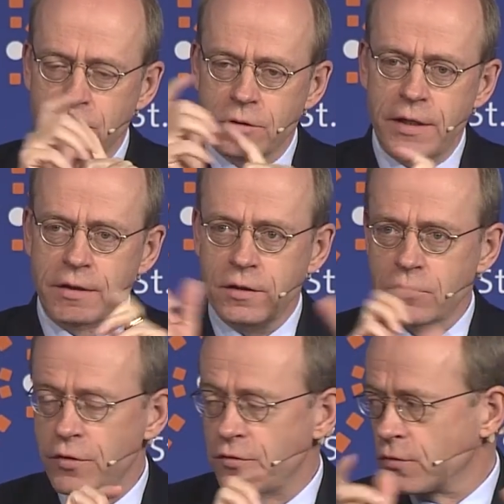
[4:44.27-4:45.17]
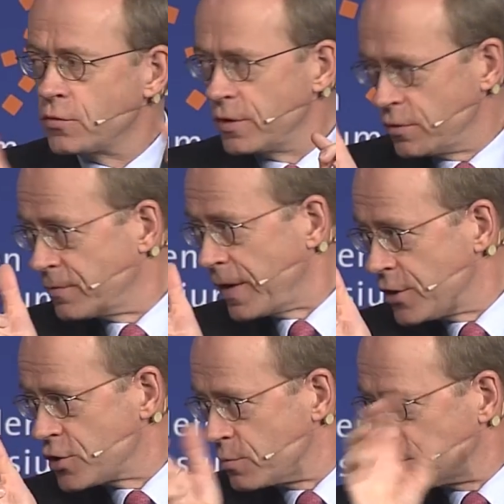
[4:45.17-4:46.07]
connecting risk to
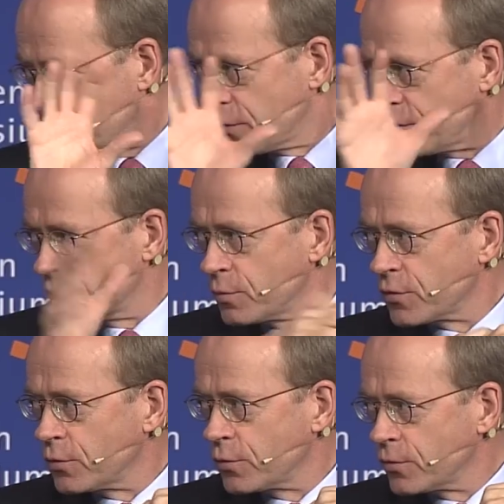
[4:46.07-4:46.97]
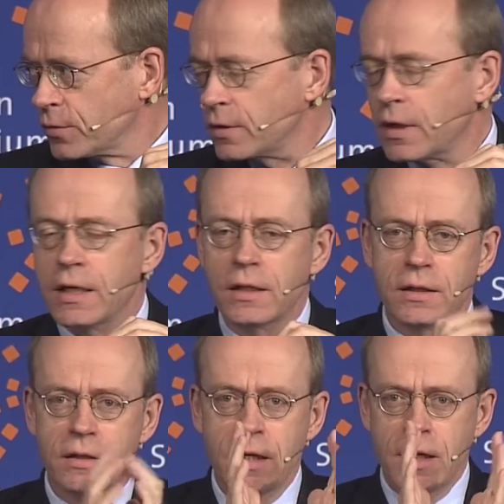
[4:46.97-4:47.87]
innovation, because this was also the title,
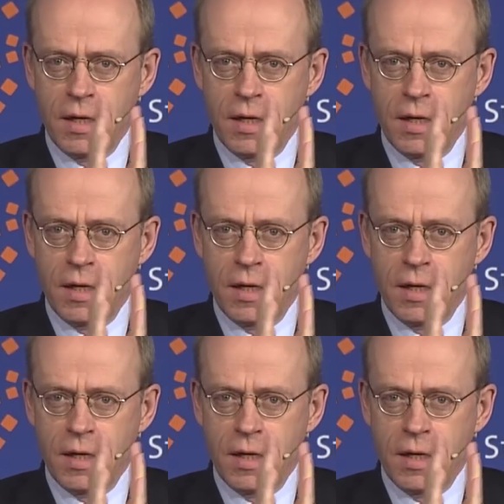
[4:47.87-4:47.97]
and